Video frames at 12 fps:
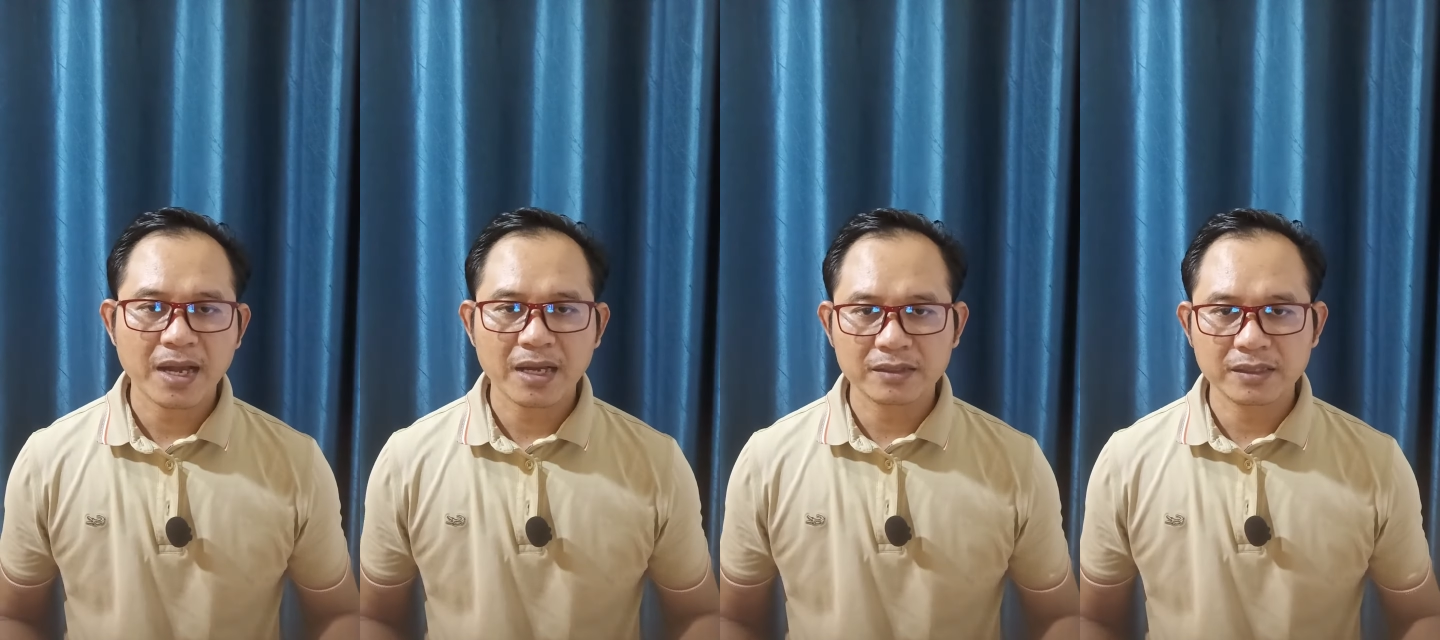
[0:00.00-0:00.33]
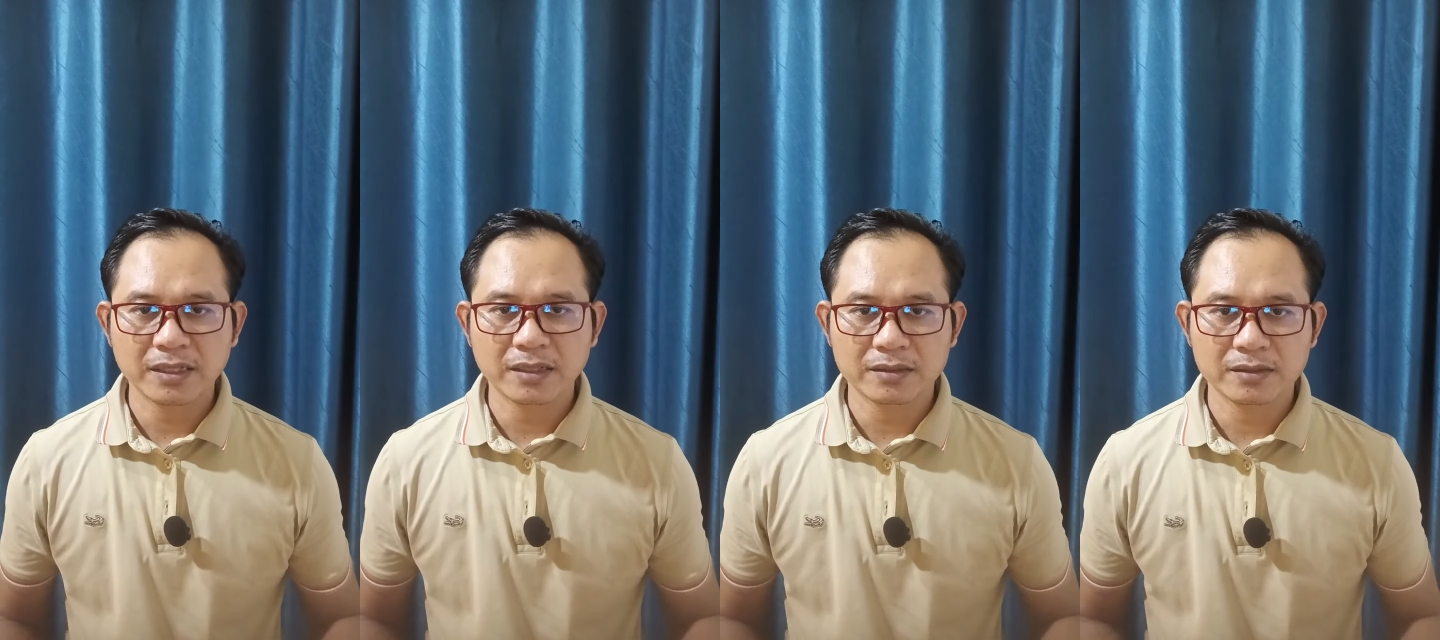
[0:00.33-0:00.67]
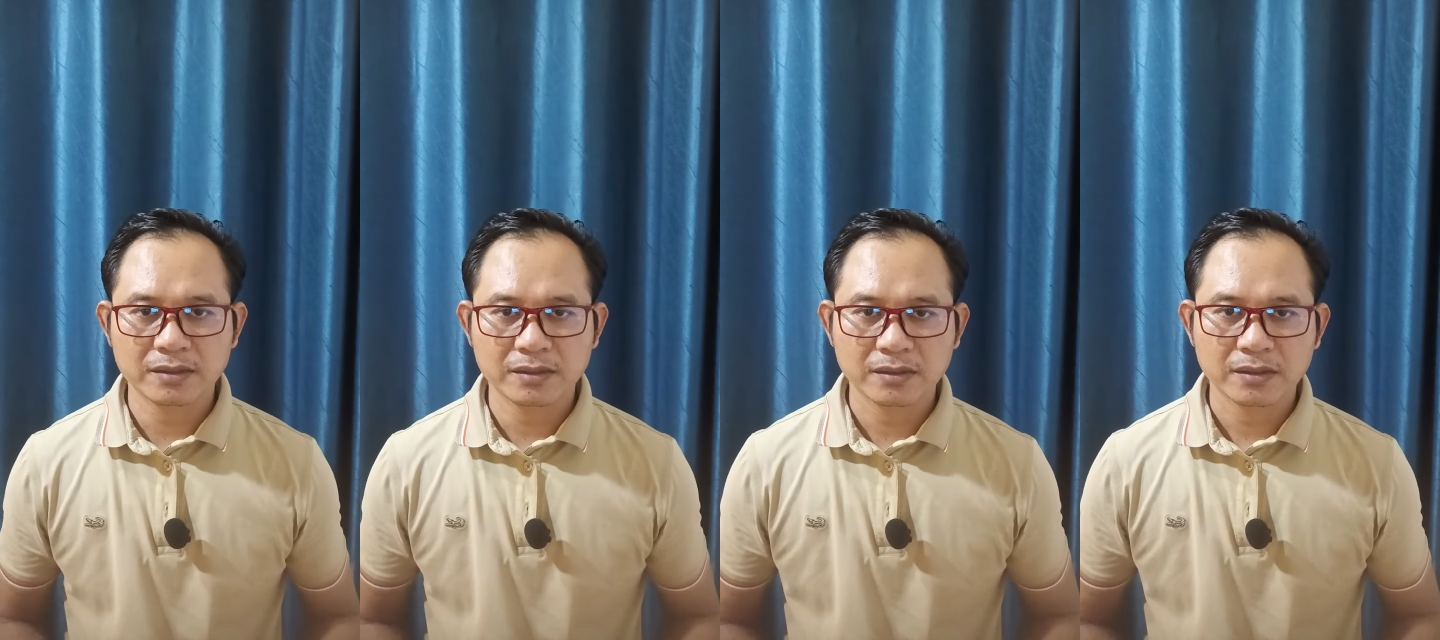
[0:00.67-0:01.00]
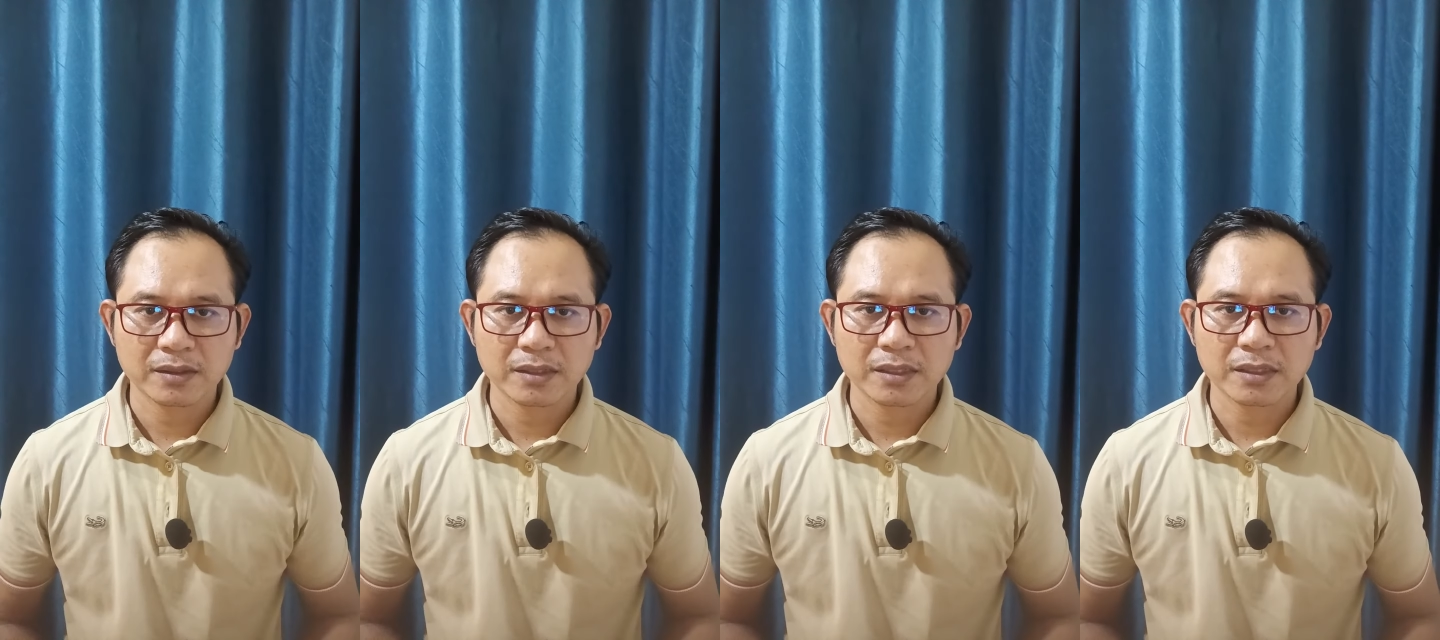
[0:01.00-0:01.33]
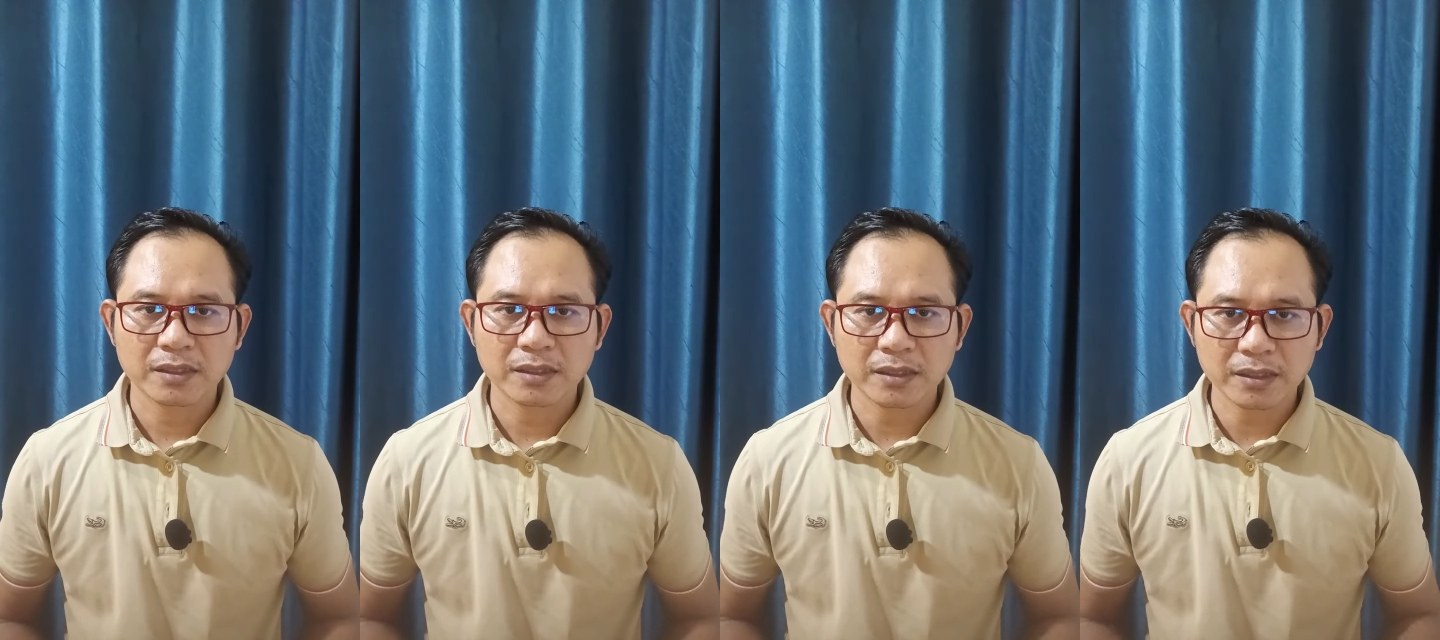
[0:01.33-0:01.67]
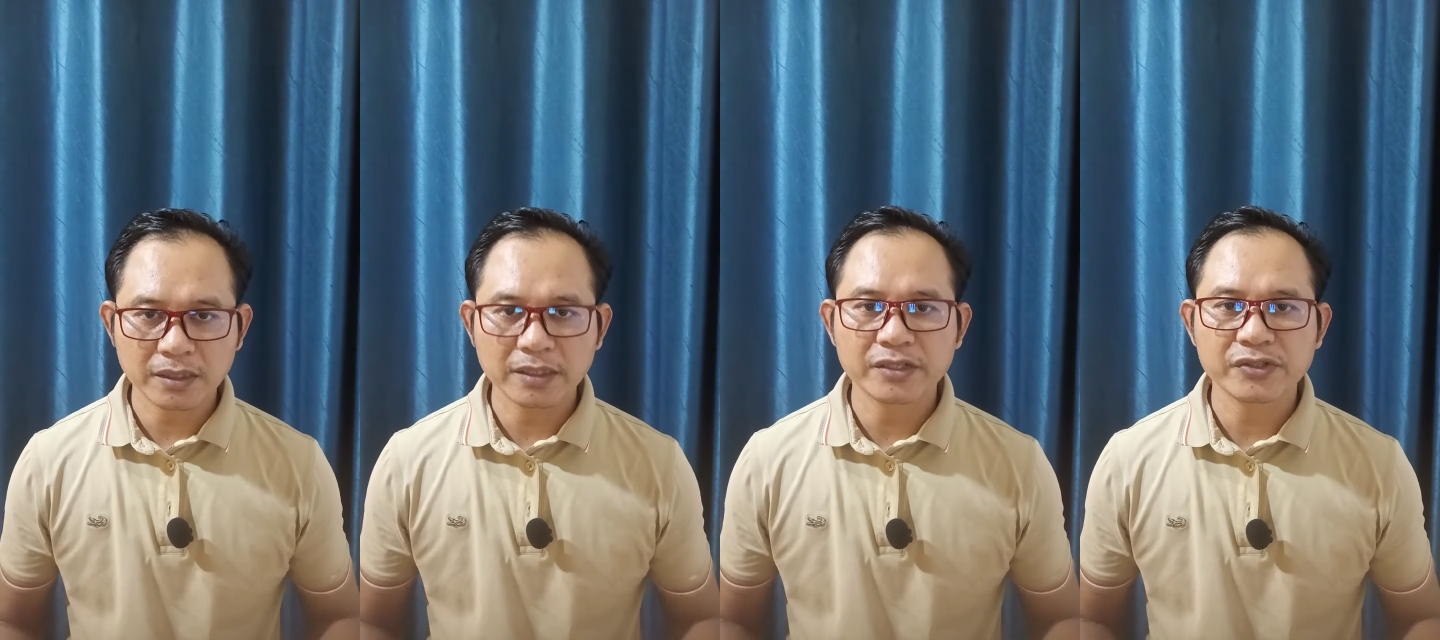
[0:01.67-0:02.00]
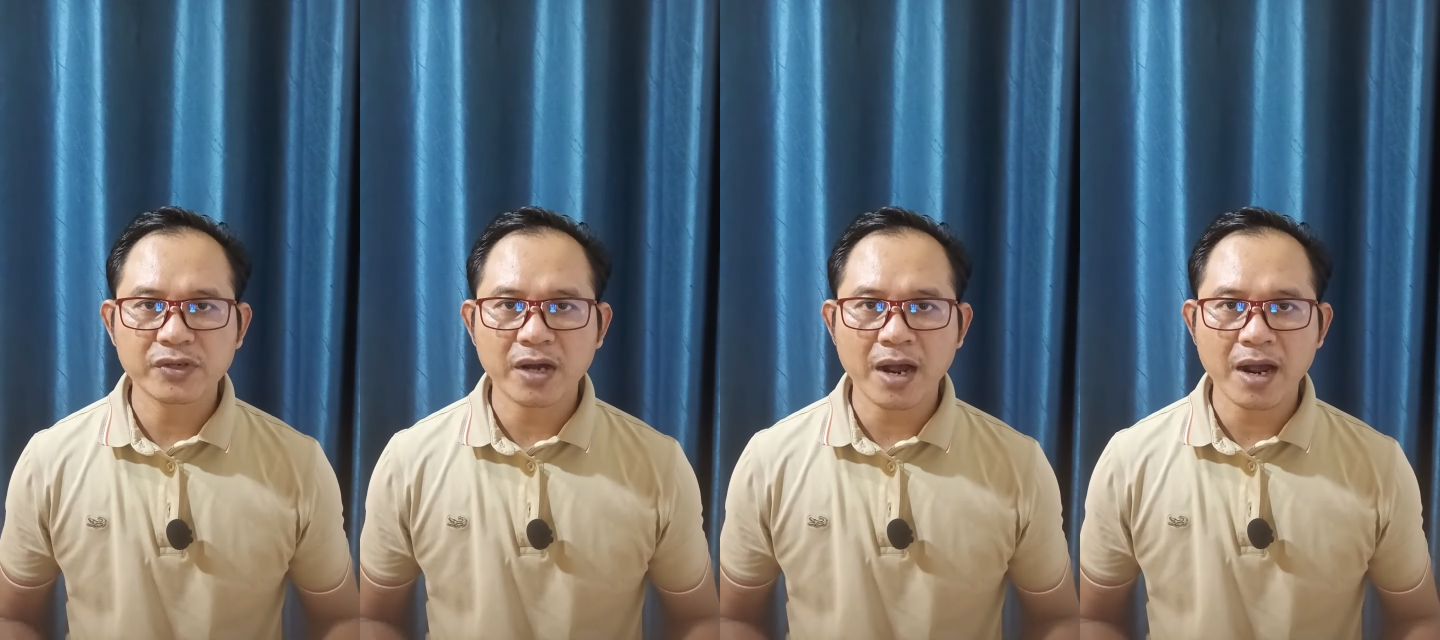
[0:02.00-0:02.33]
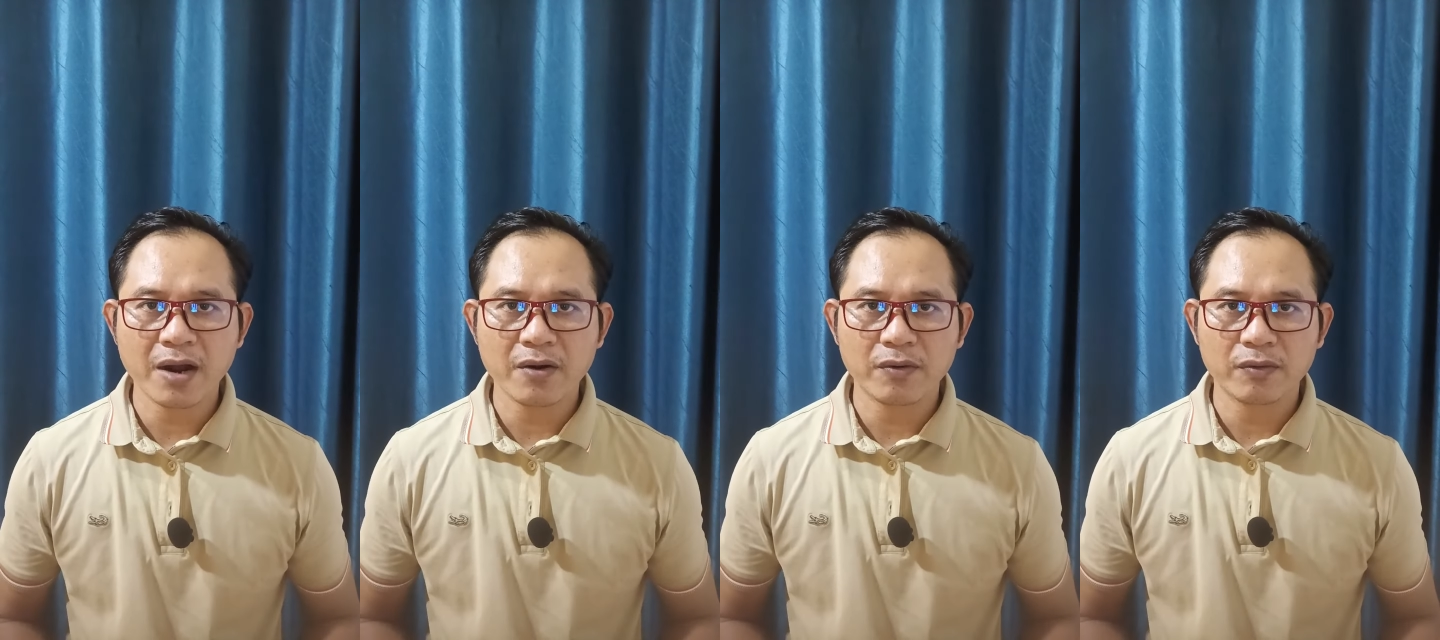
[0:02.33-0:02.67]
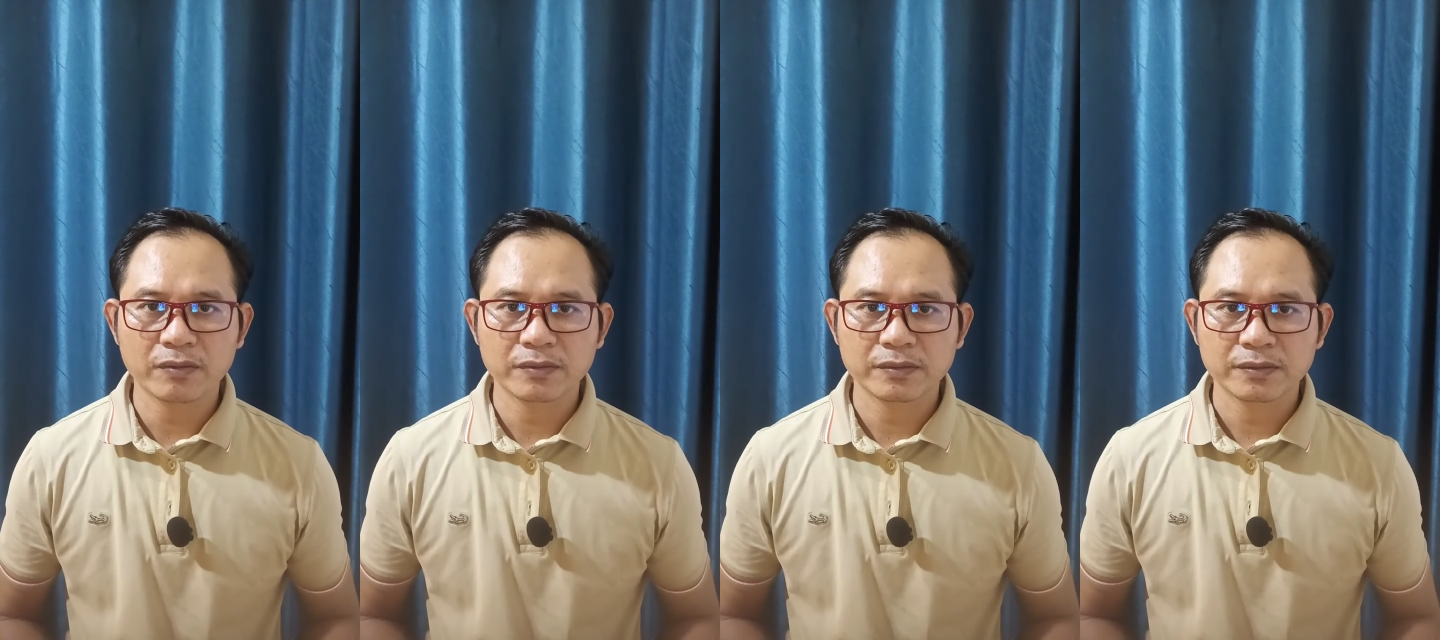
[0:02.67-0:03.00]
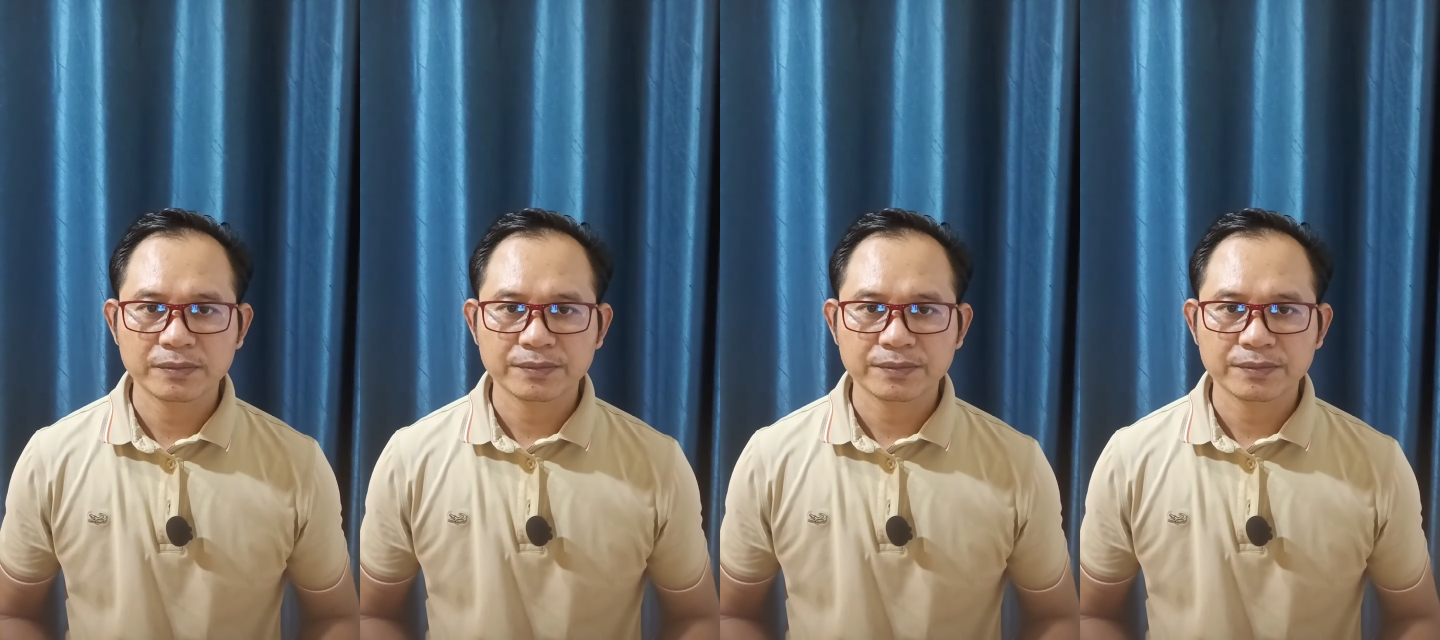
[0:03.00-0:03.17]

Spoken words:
are there in your house?